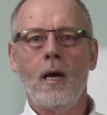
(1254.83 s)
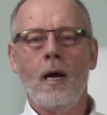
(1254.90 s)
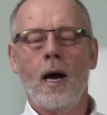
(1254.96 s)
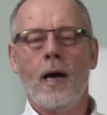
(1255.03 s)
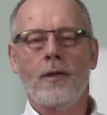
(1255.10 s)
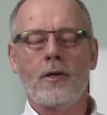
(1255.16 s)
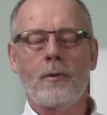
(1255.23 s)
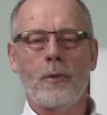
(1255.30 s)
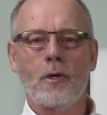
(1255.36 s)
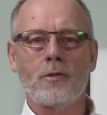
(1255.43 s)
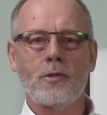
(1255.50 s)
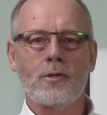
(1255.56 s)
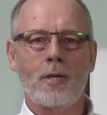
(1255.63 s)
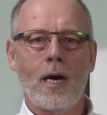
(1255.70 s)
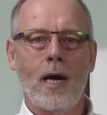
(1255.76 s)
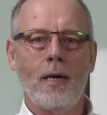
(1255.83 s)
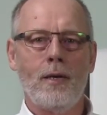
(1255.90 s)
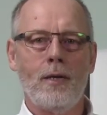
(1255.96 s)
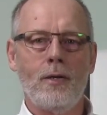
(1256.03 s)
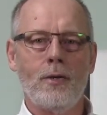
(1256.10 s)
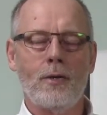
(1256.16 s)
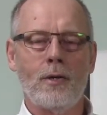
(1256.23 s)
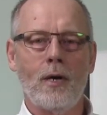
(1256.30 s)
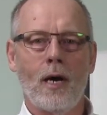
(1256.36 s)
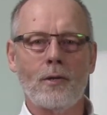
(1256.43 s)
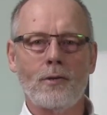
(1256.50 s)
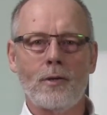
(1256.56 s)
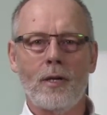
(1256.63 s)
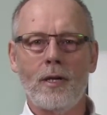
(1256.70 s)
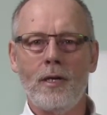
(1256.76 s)
On the commercial side, you can
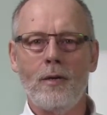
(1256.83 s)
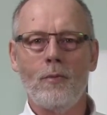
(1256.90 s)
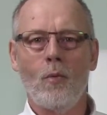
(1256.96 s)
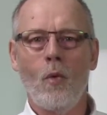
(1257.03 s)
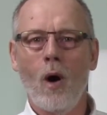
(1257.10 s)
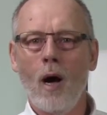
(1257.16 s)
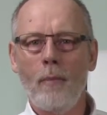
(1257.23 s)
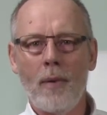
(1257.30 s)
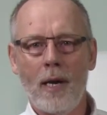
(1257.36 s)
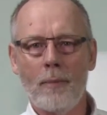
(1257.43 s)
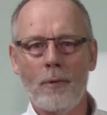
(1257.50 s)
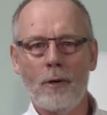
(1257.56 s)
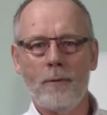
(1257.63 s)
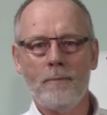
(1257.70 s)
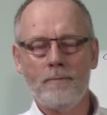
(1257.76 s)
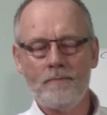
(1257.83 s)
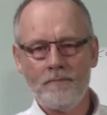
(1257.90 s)
also clean wallpaper.